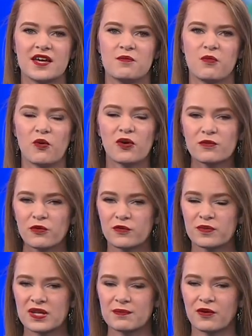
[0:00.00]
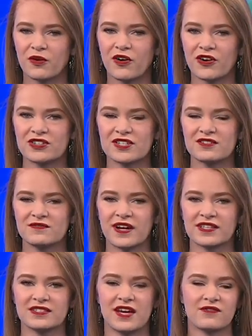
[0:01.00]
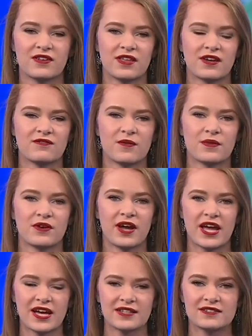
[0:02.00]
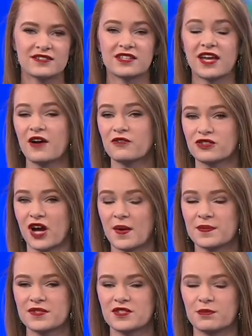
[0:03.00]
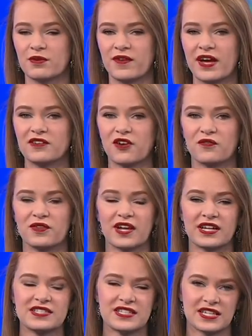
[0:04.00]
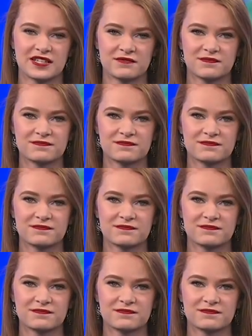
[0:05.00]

more and more people are disinfecting everything from their hands to countertops to prevent COVID 19.